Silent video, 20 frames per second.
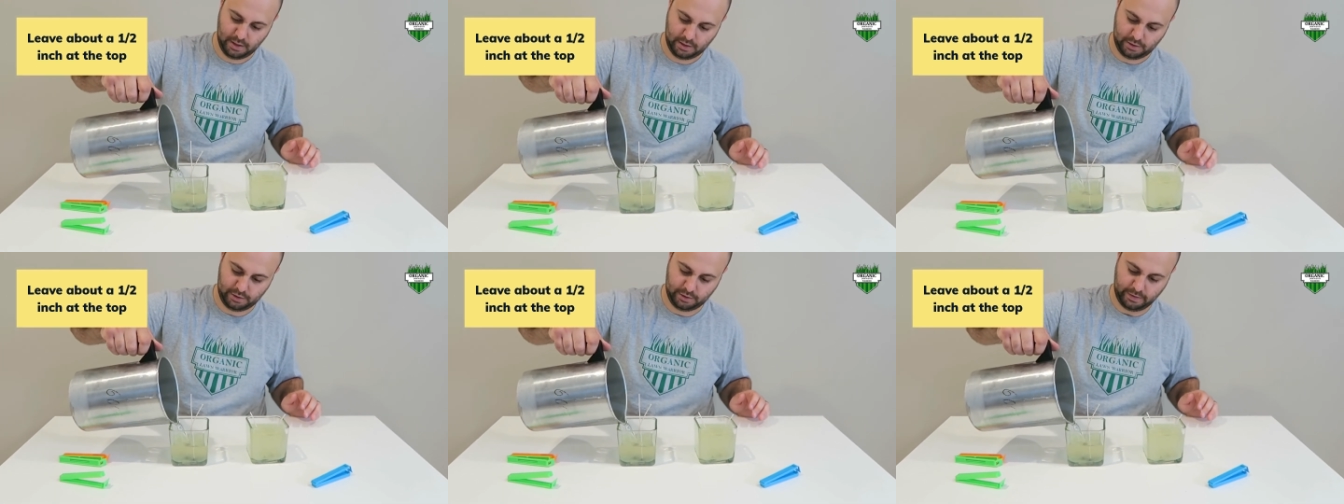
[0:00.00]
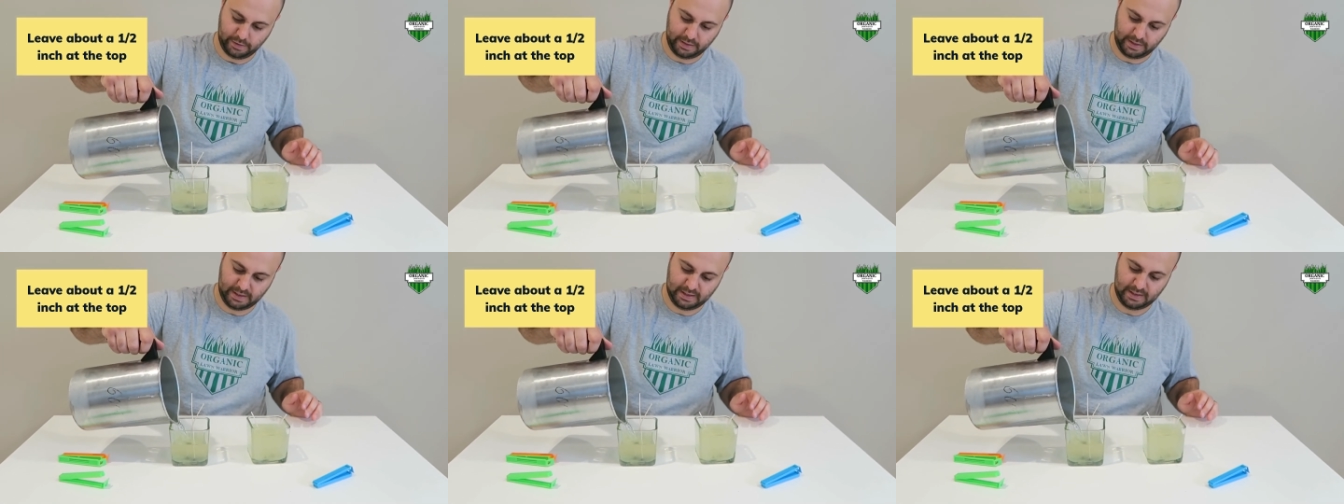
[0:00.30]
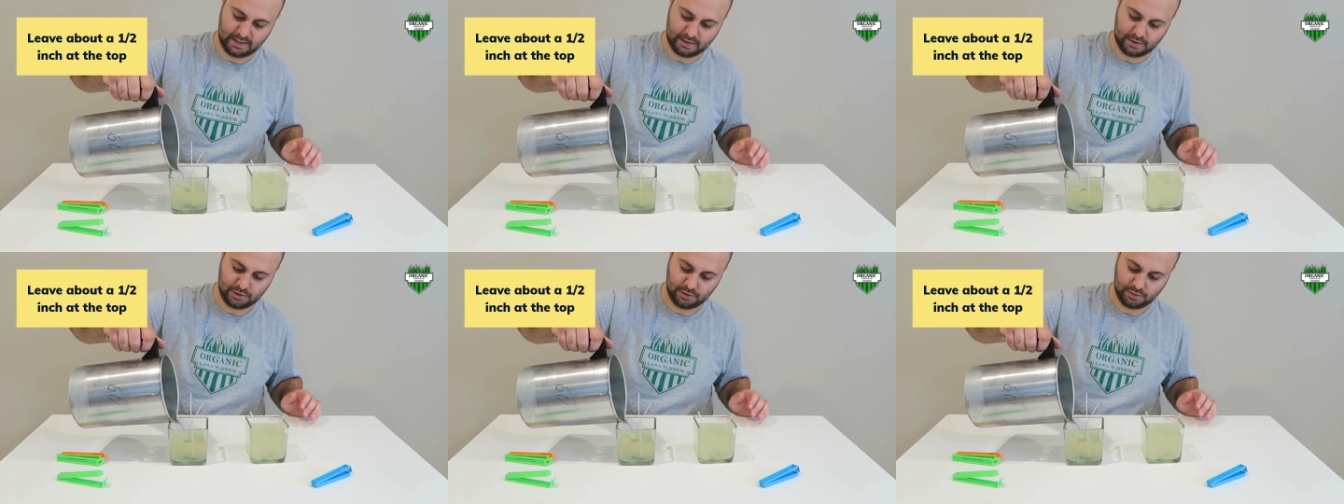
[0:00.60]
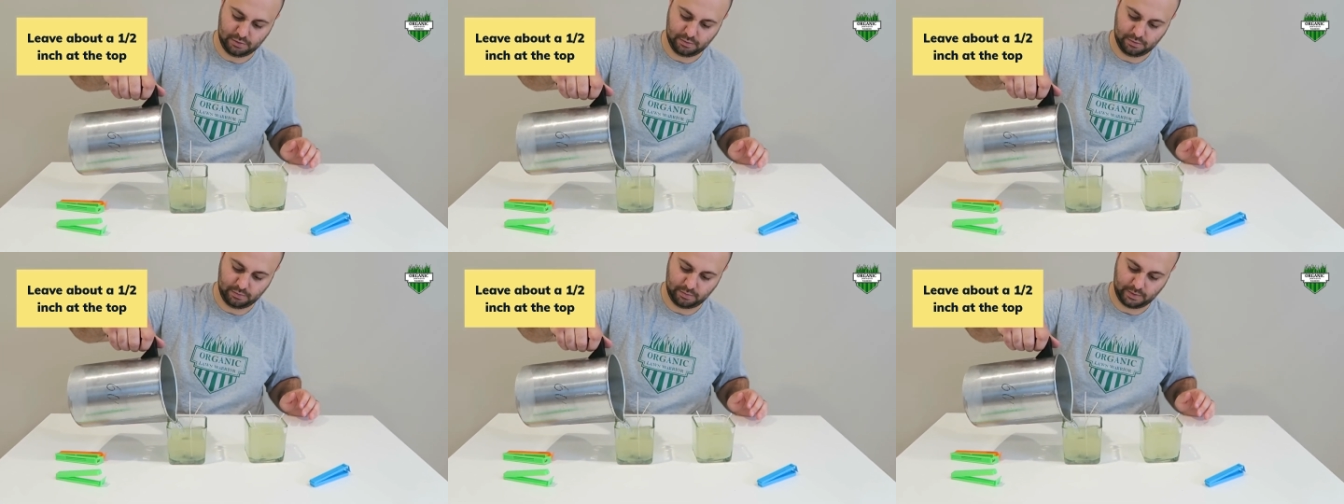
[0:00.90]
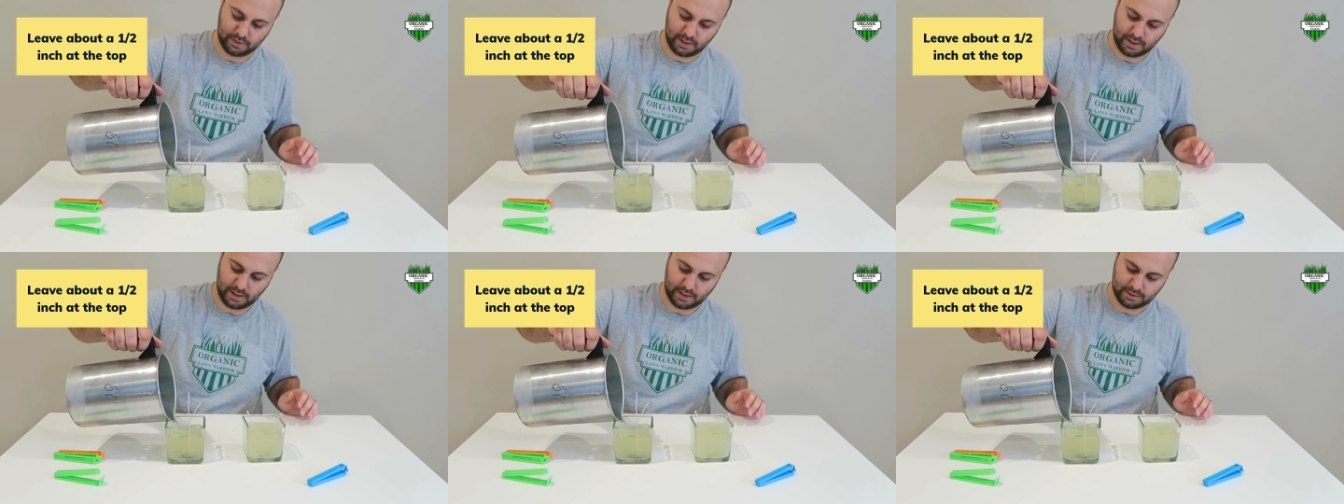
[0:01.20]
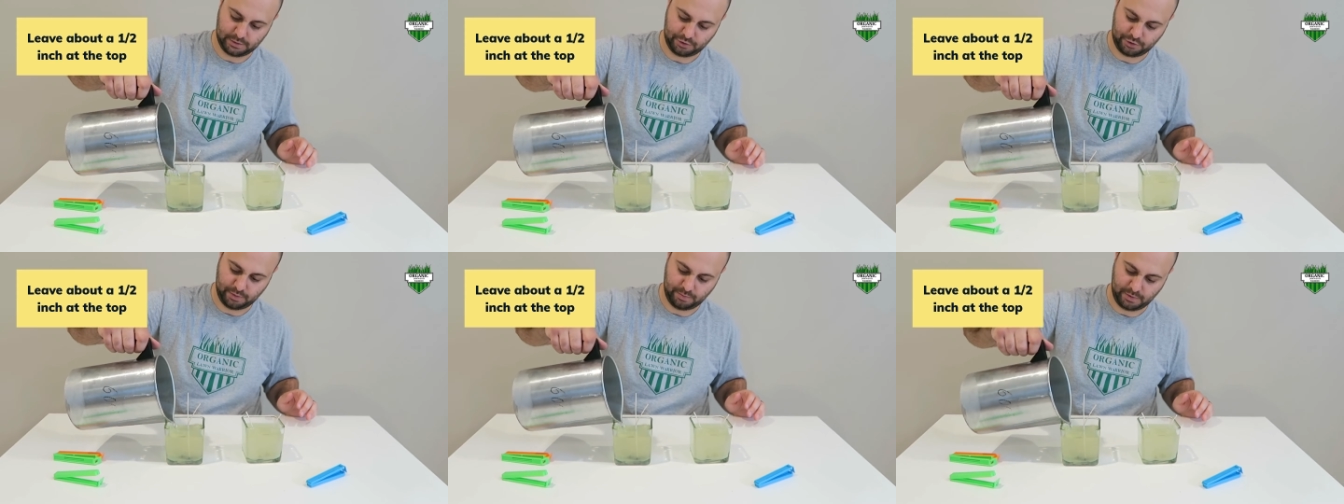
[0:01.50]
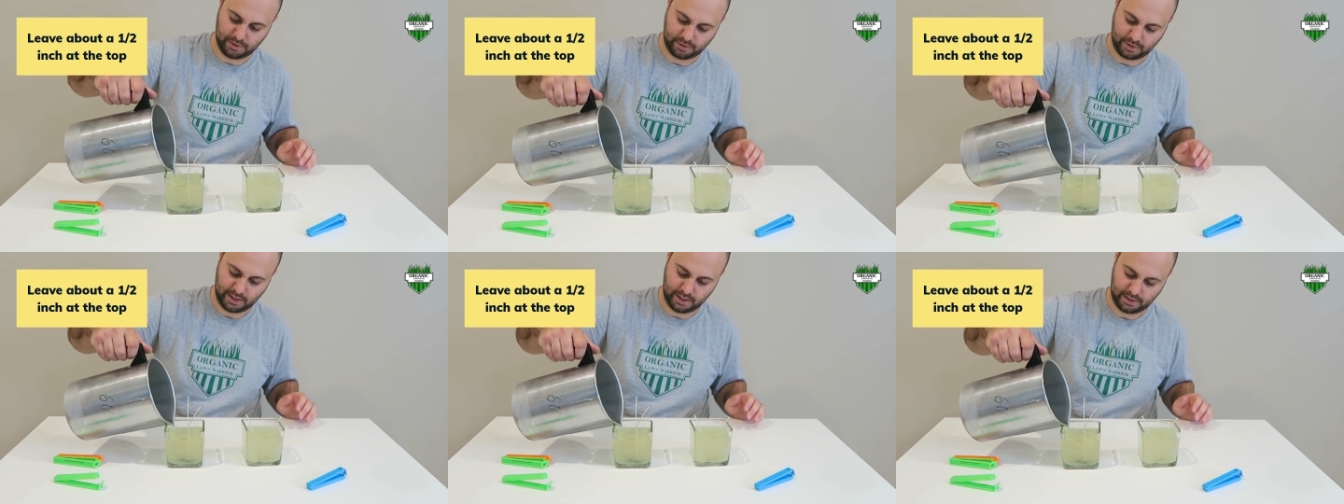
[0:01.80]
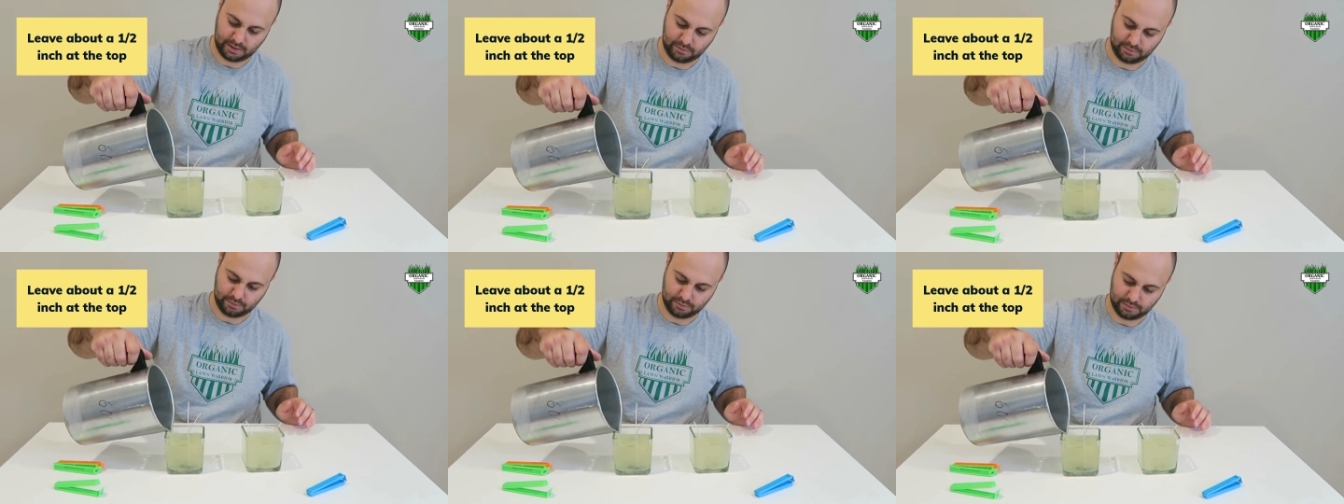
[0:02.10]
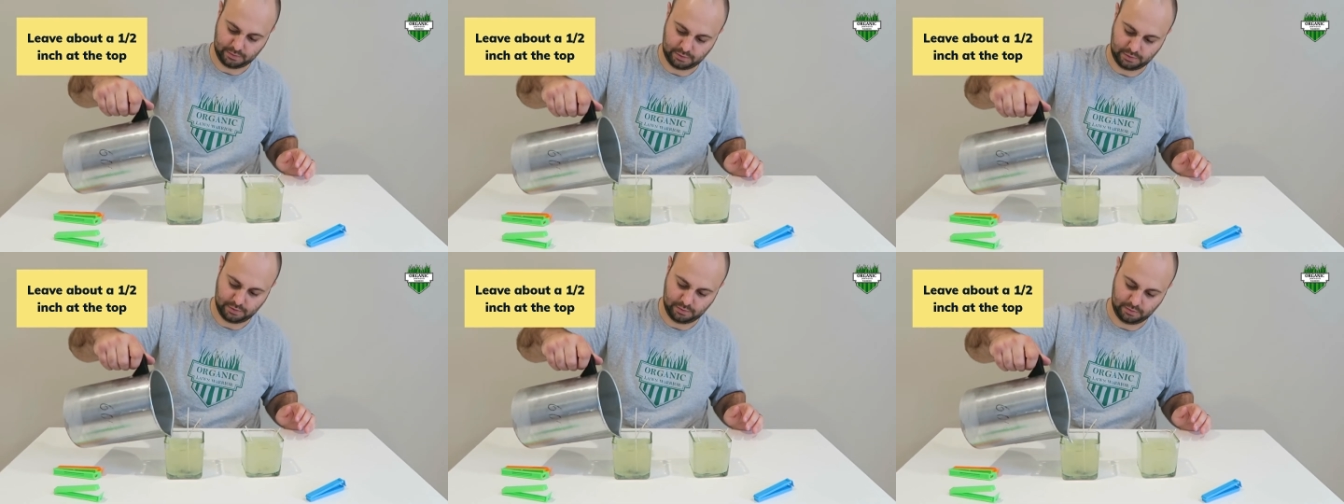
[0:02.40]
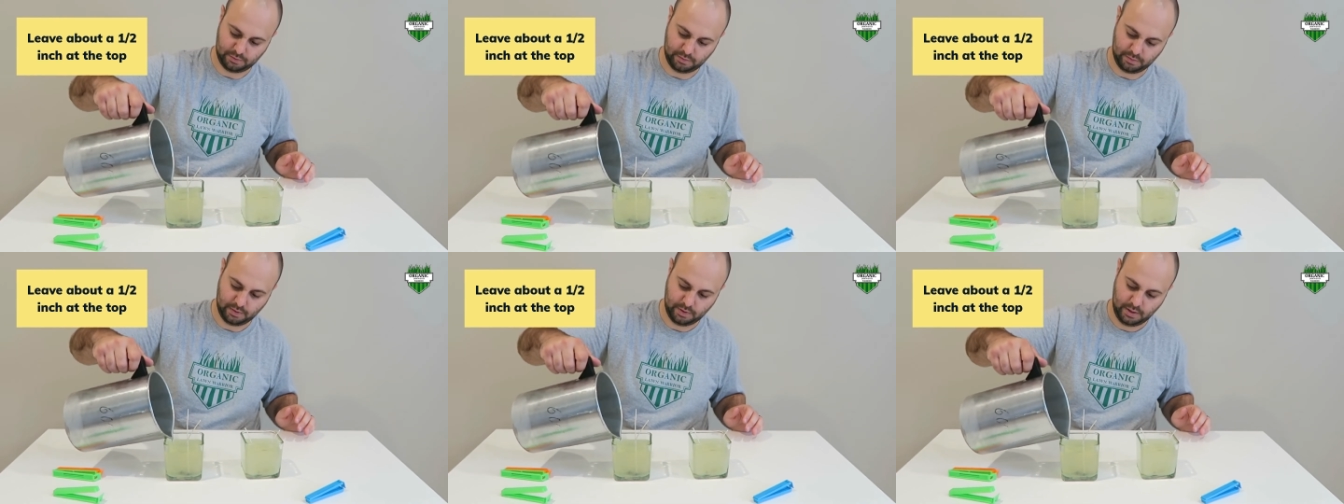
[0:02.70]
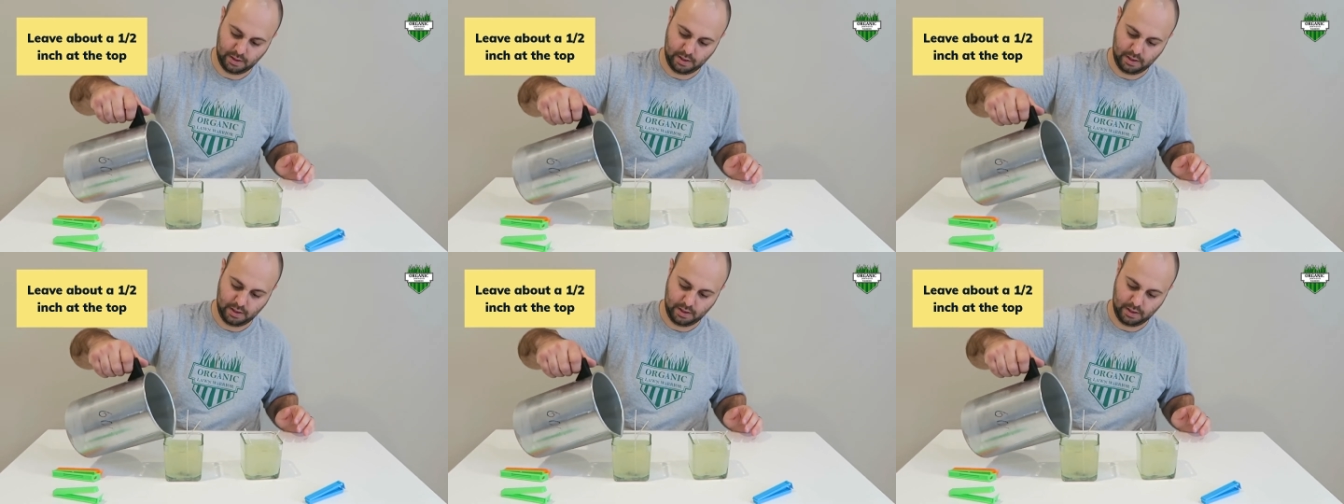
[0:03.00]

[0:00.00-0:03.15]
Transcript: you're going to need to trim your candles to